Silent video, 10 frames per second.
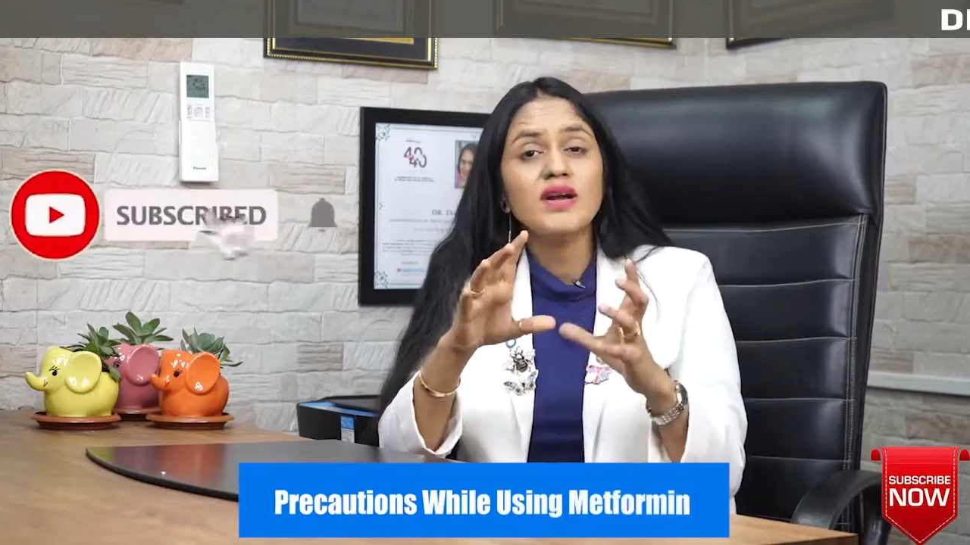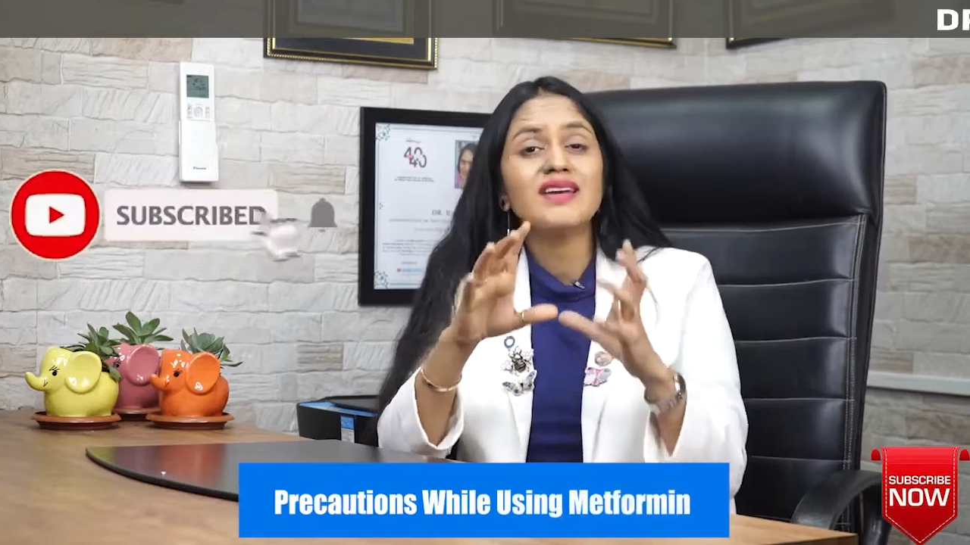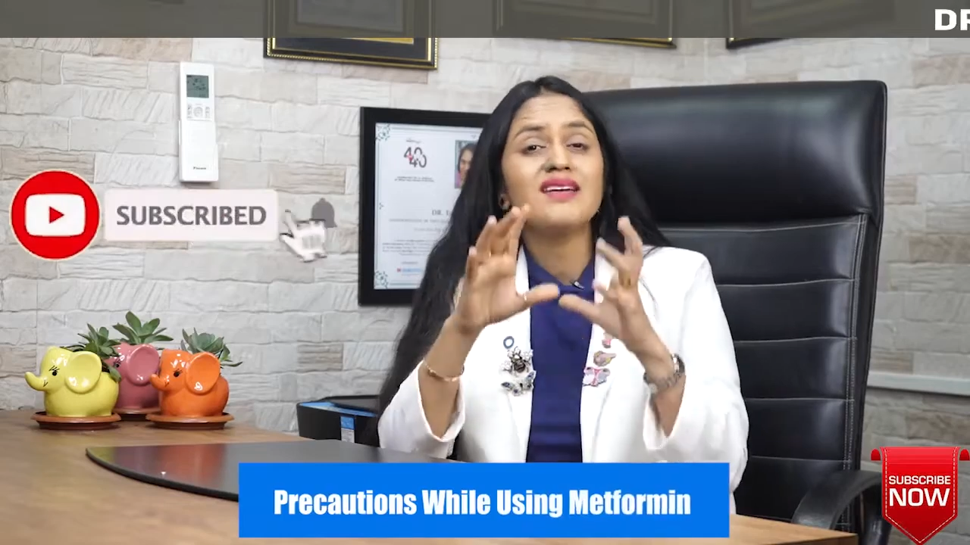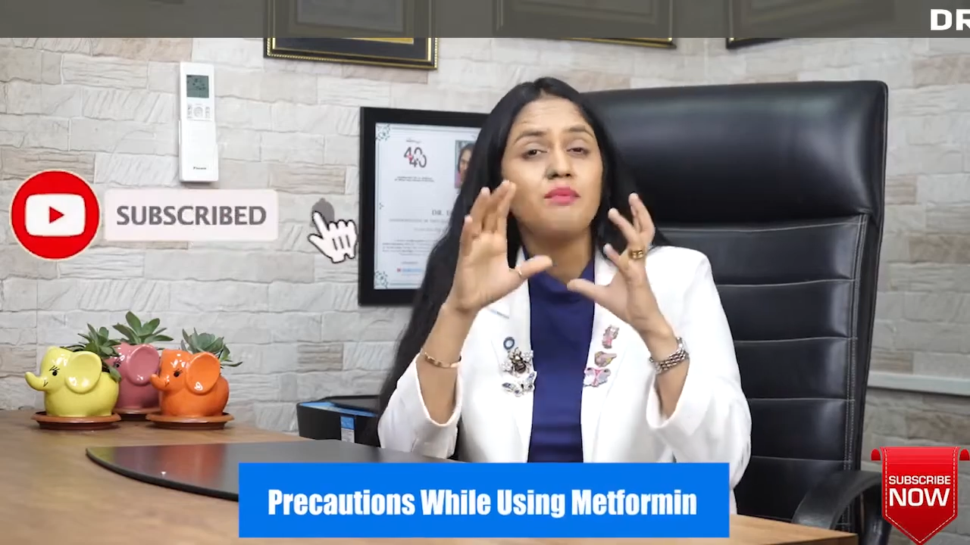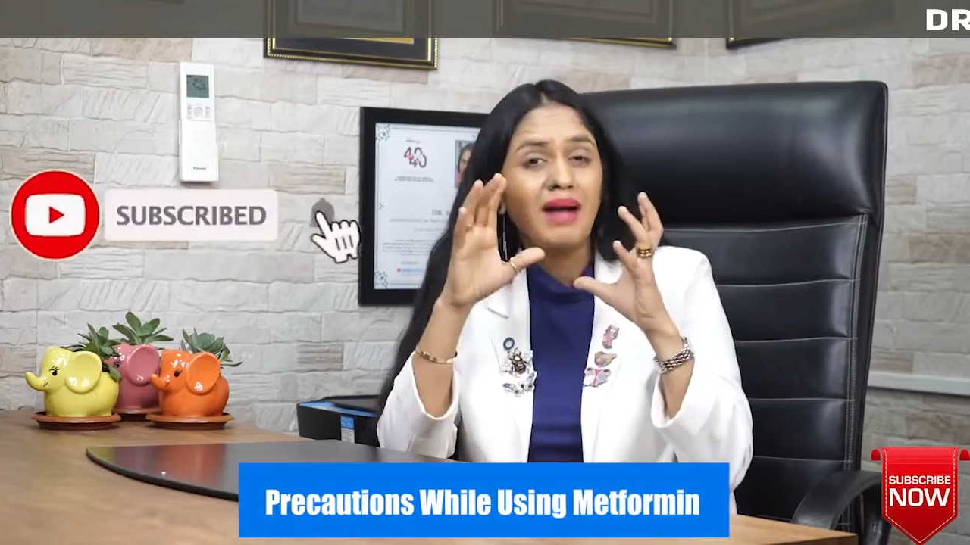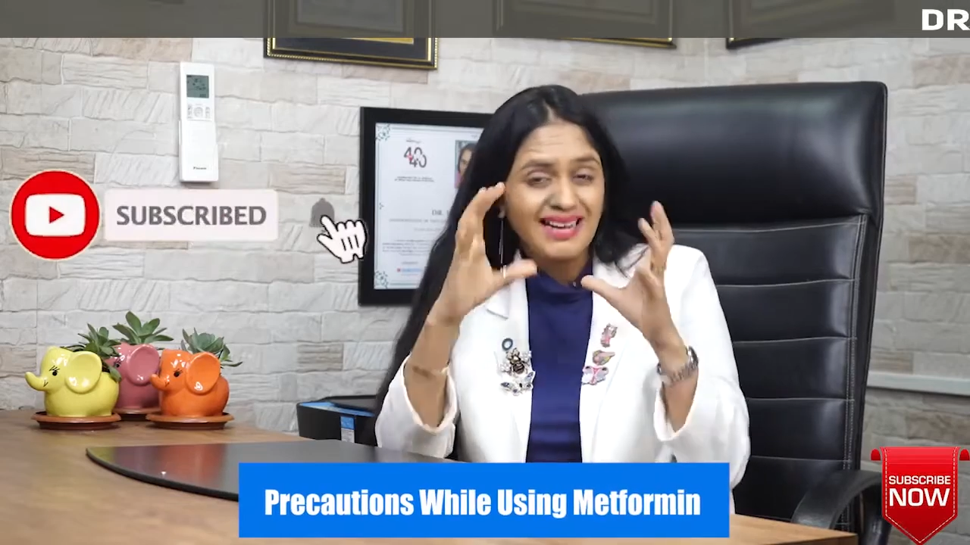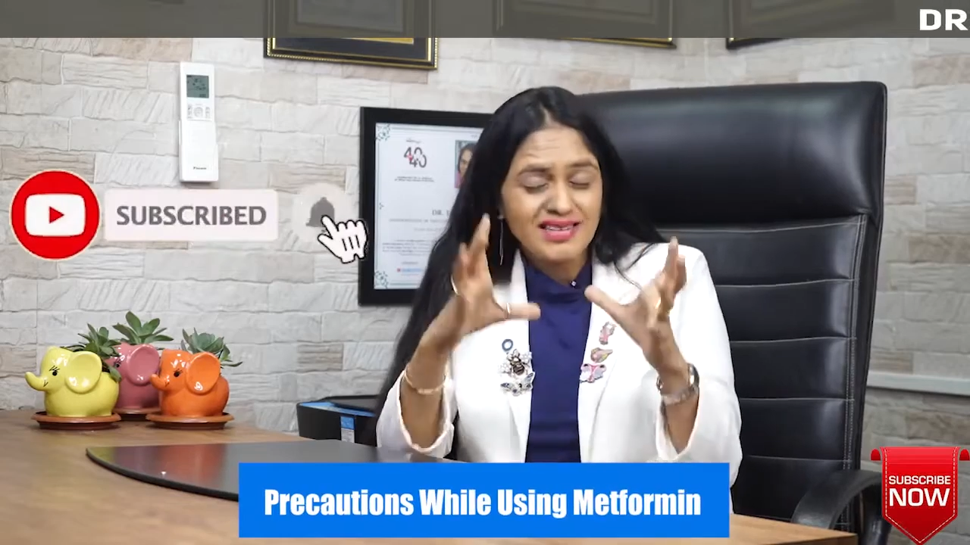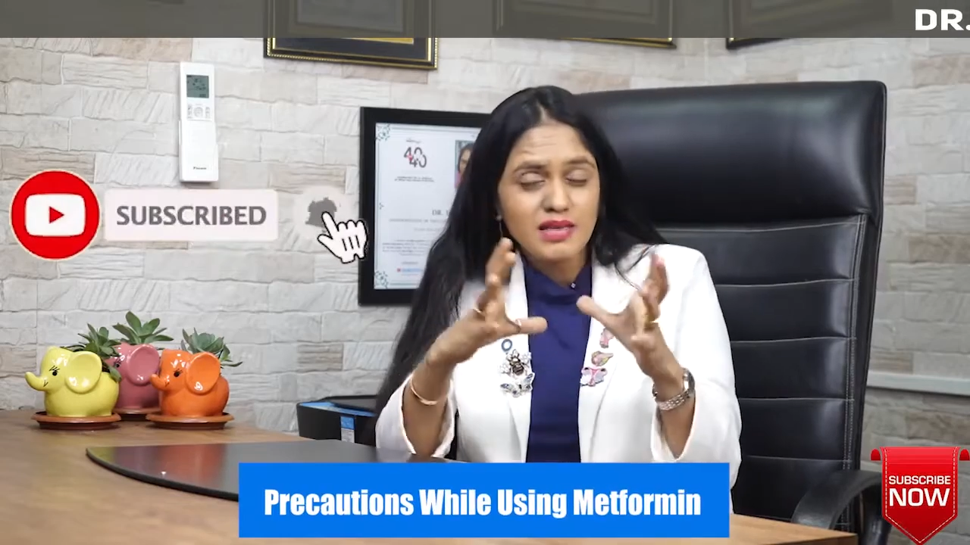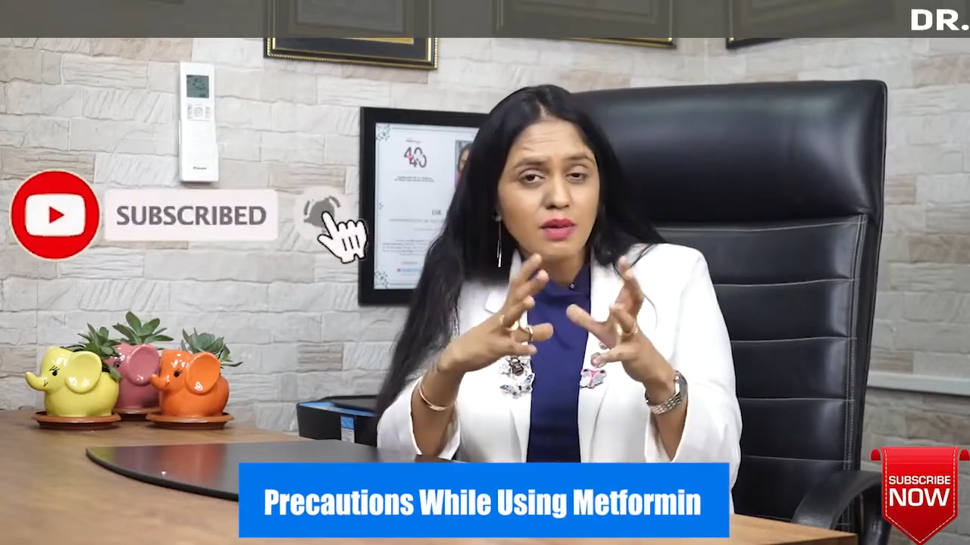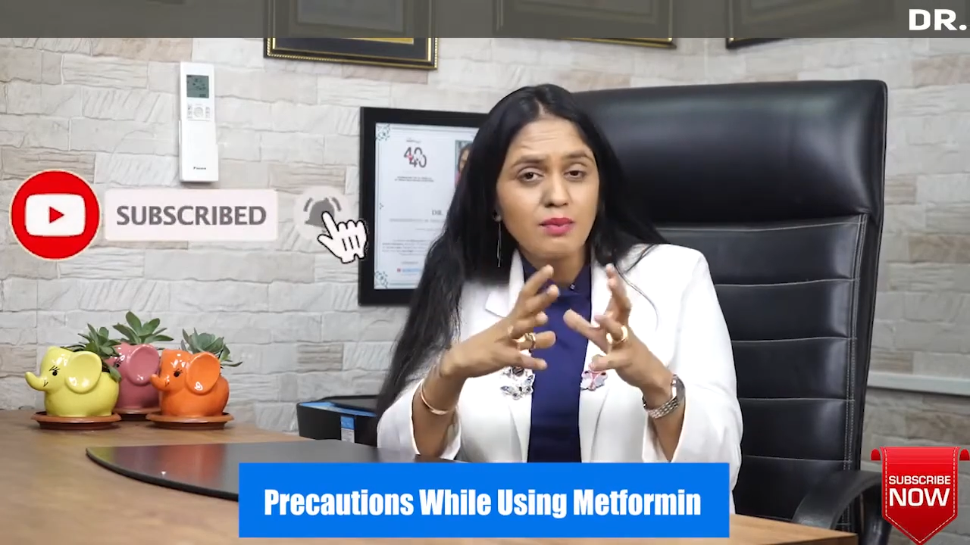get a
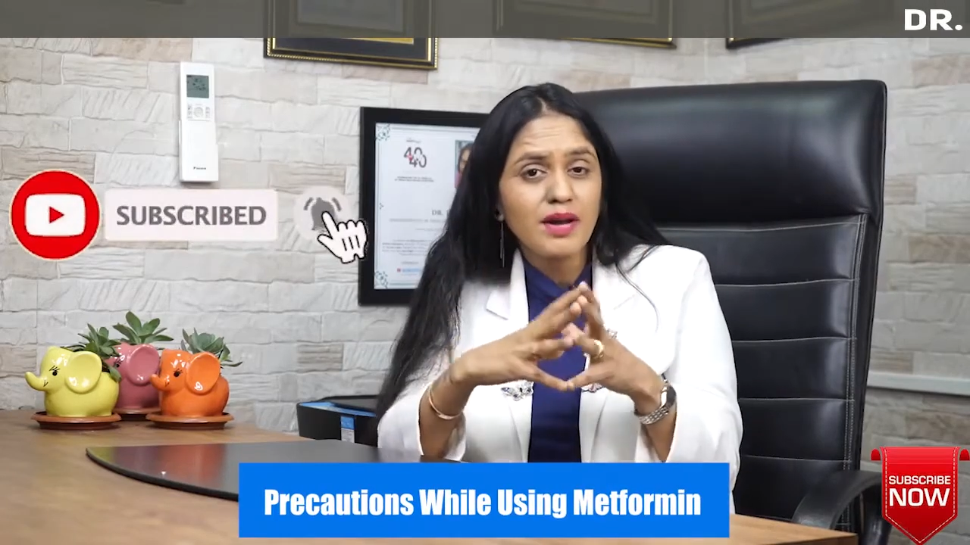maximum